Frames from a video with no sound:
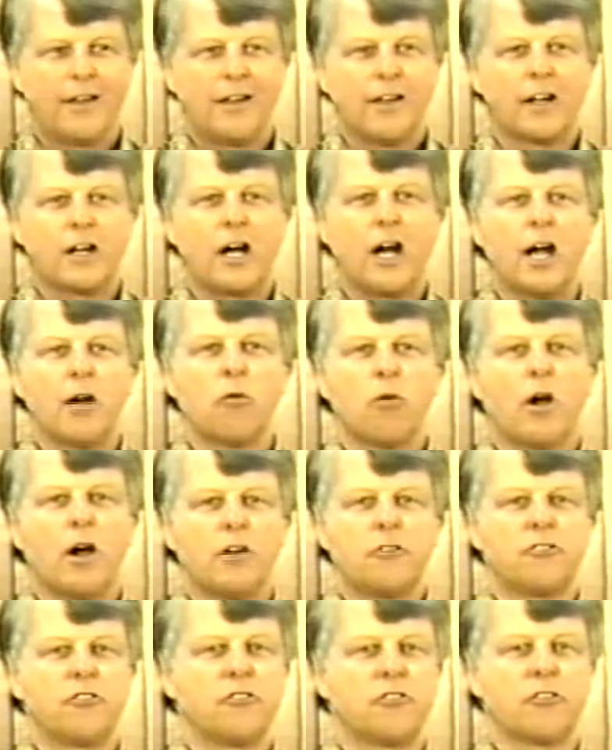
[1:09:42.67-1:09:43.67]

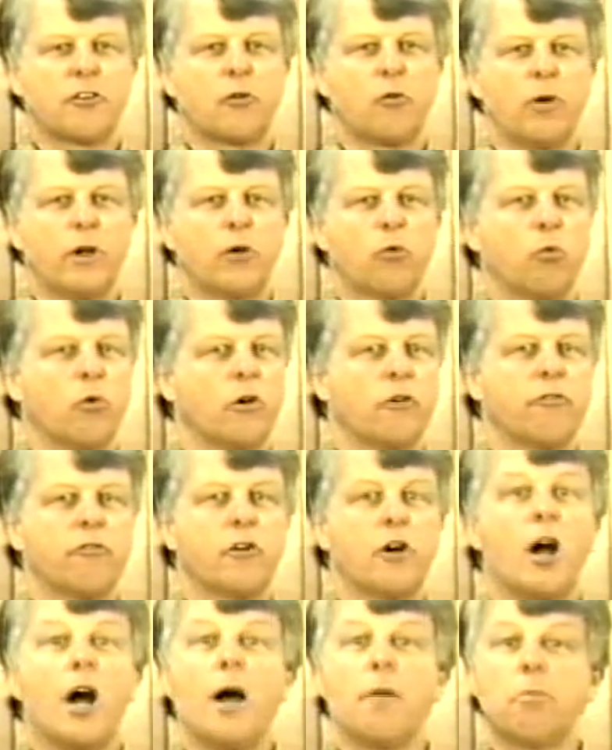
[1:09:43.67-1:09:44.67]
Kairos is the Greek word for
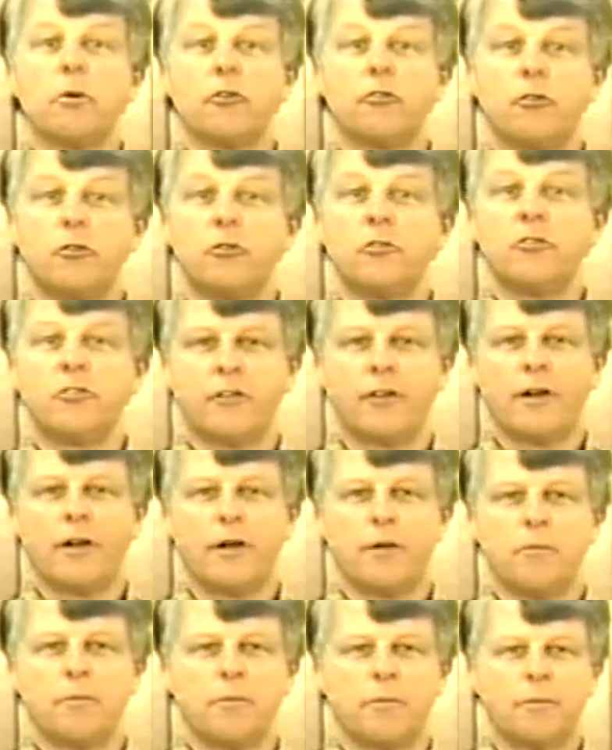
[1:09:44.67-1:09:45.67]
opportune
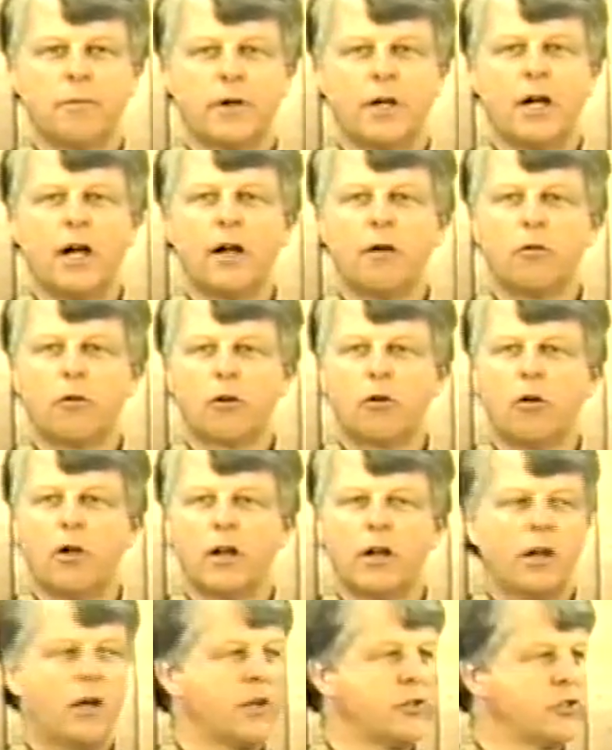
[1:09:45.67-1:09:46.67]
time.
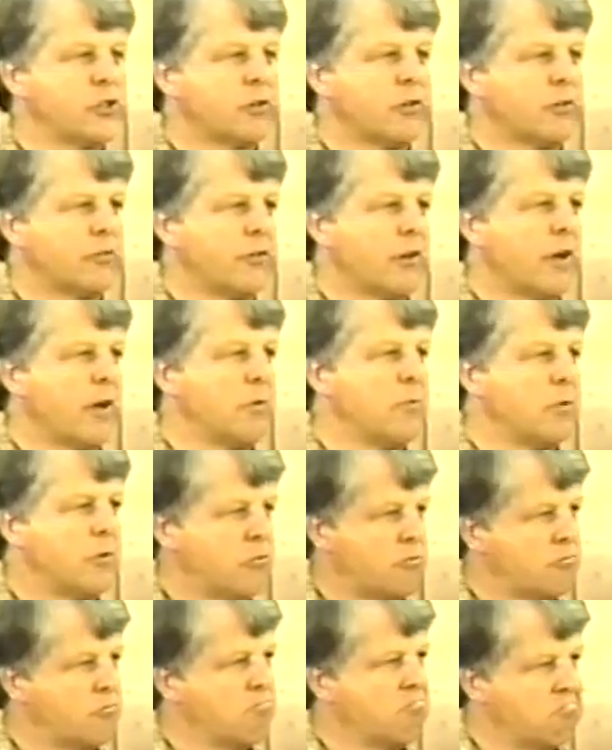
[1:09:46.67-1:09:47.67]
chronological time
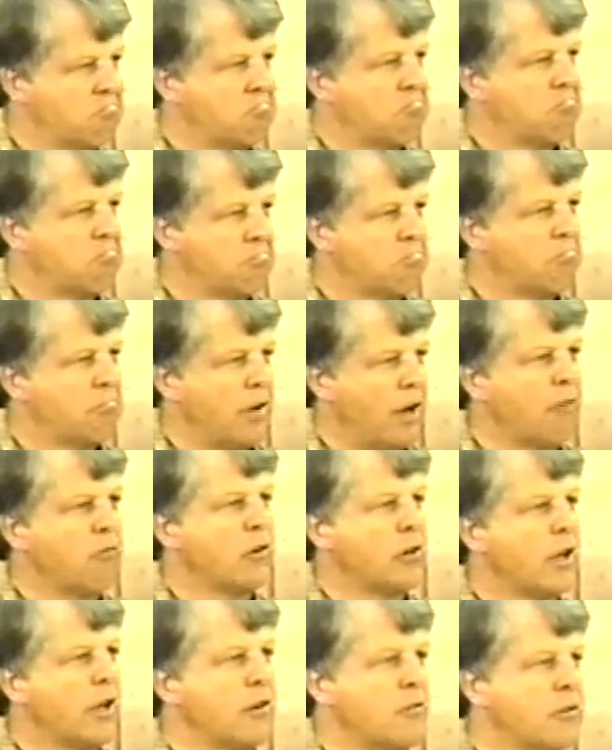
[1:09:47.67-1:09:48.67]
is
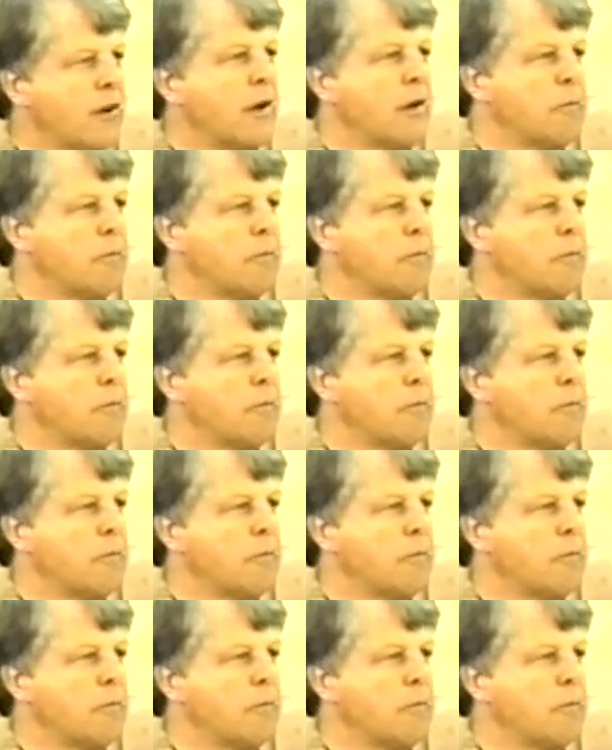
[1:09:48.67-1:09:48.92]
everyday time.